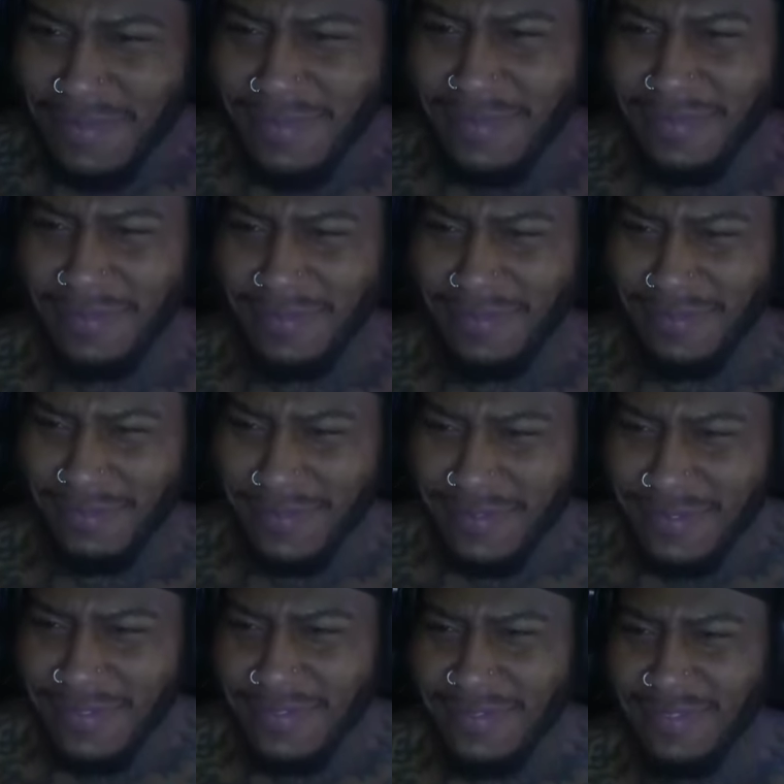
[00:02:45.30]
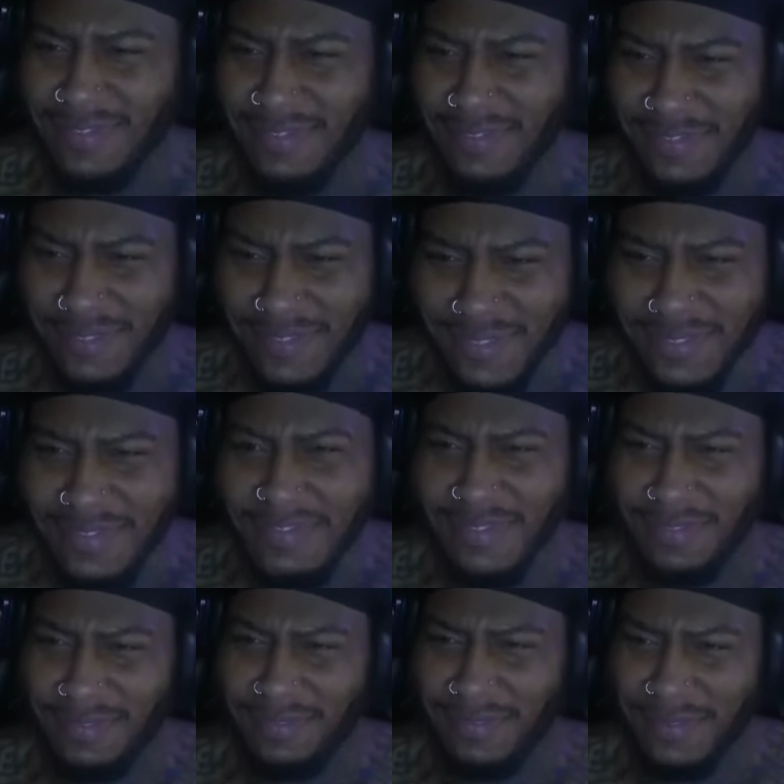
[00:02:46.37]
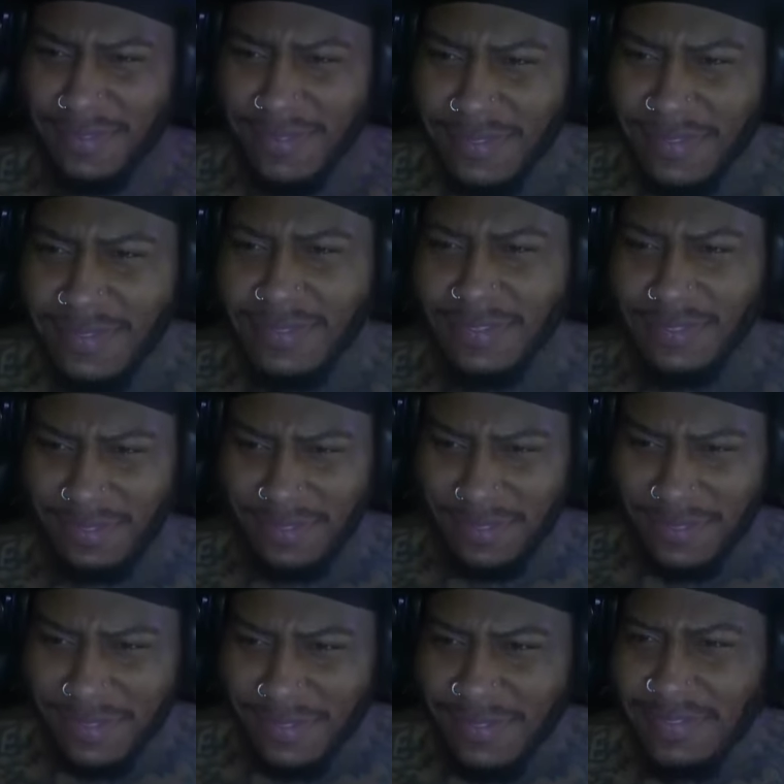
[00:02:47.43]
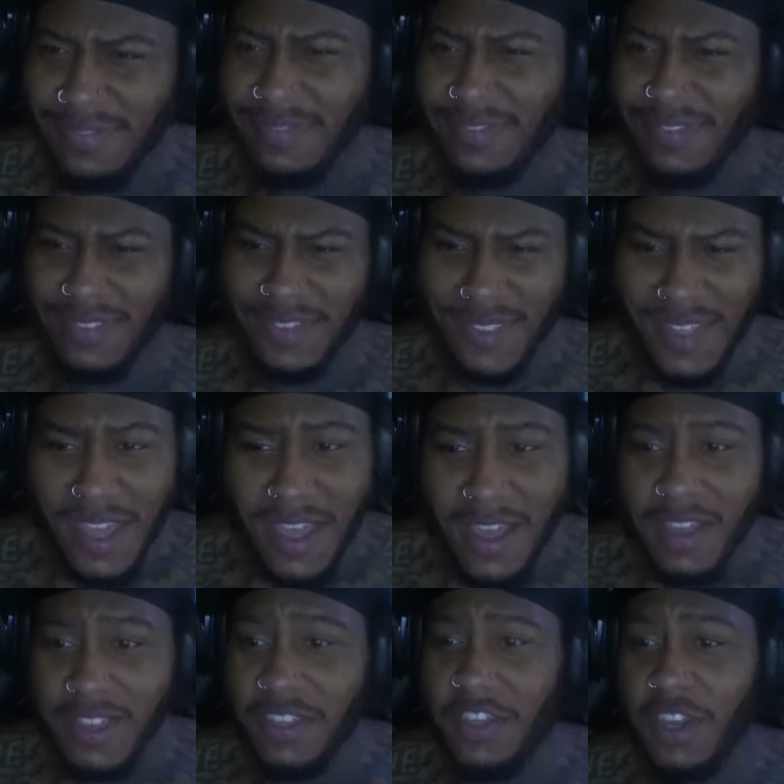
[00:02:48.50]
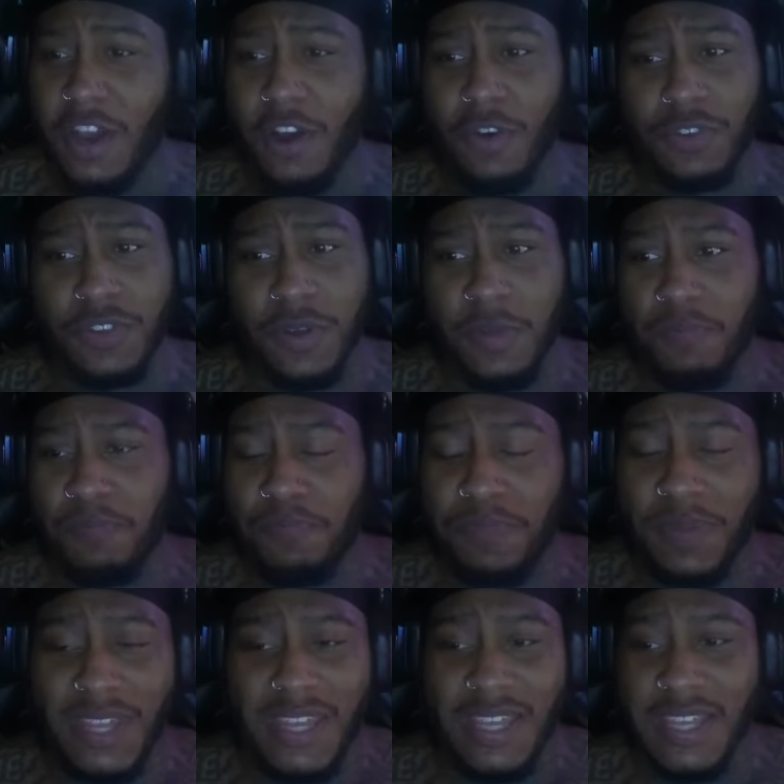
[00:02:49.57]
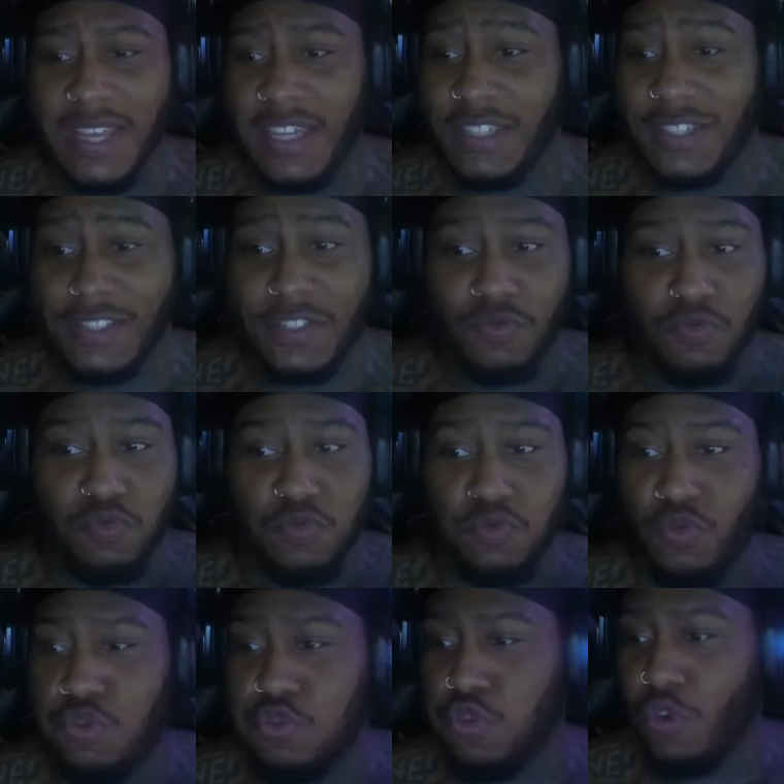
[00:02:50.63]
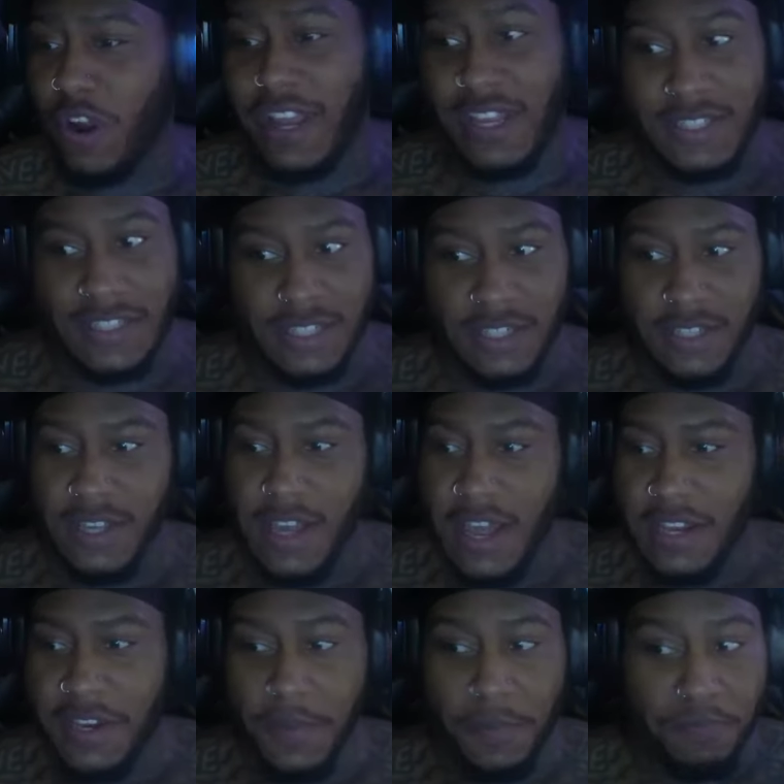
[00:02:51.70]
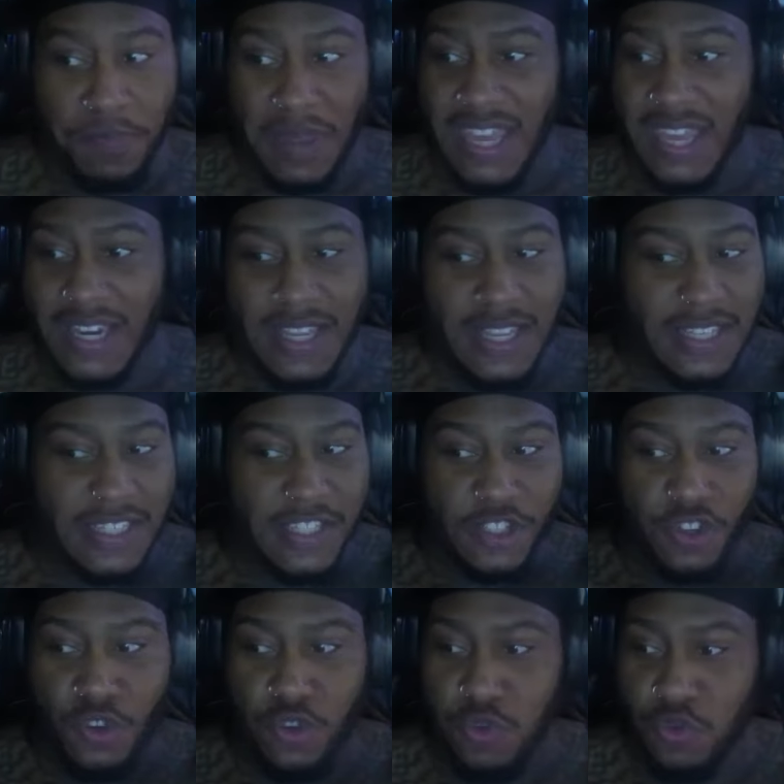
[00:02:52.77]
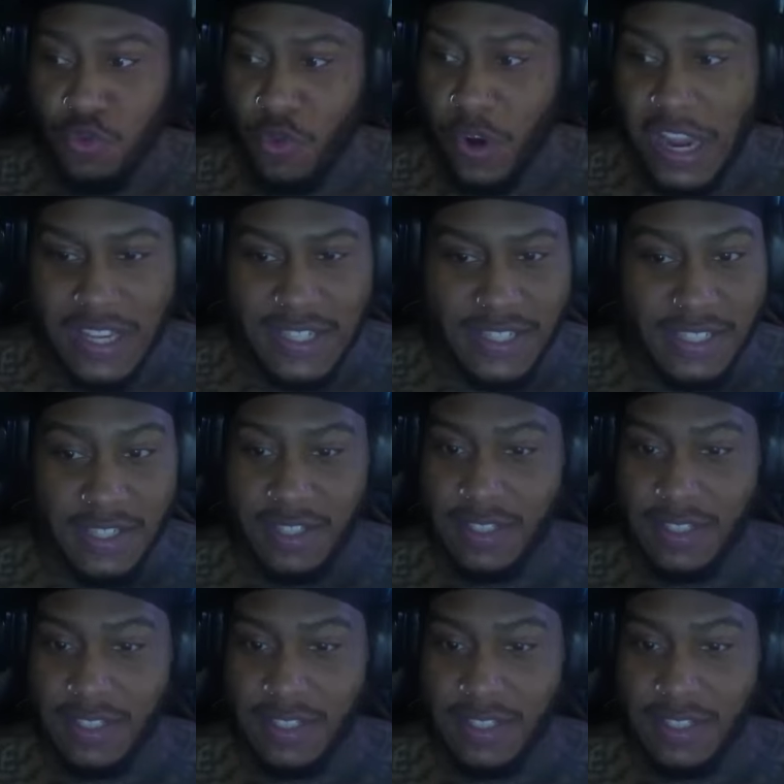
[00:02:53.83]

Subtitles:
You gon' hear my soundtrack, go dun dun dun dun. I'll be starting right. Yo, the beat is crazy. The beat is crazy.